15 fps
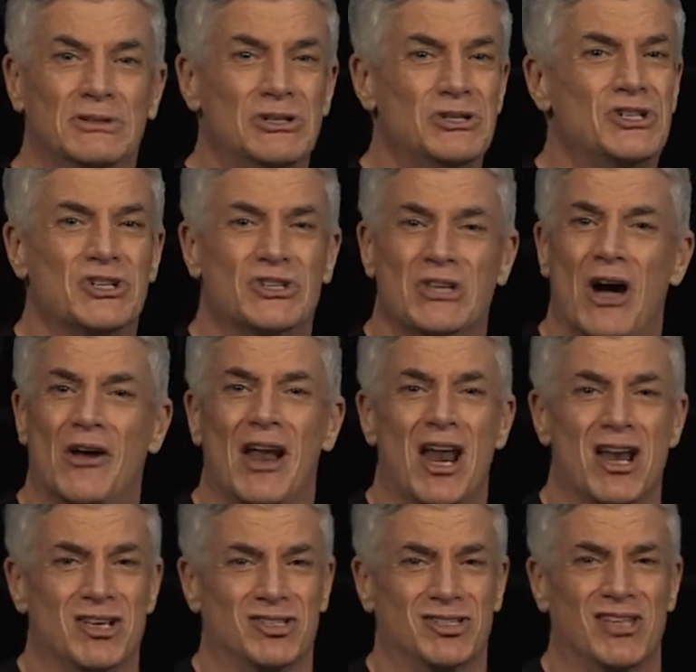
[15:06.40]
You just don't
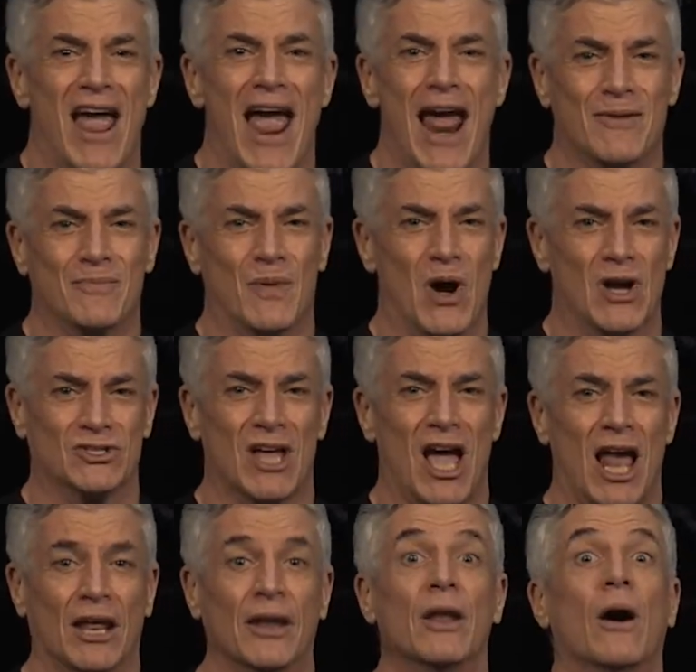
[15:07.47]
understand, Pastor
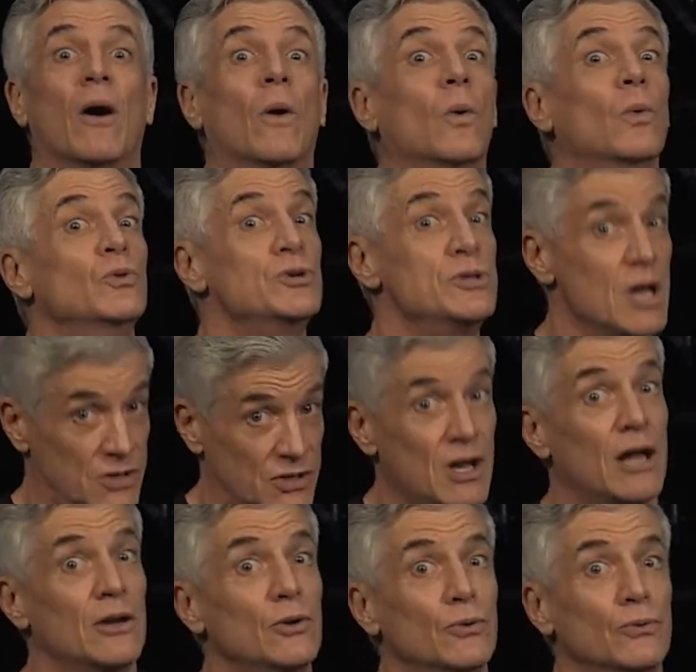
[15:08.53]
Allan. Oh,
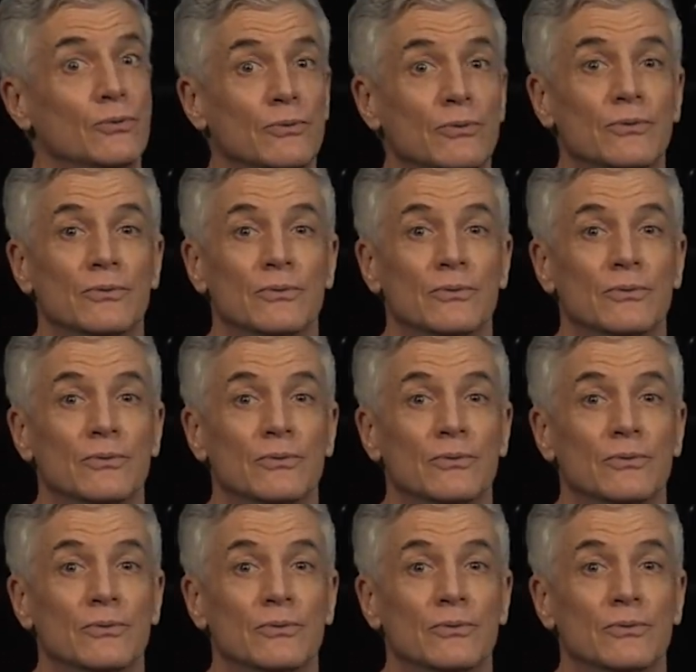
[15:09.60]
yes, I do.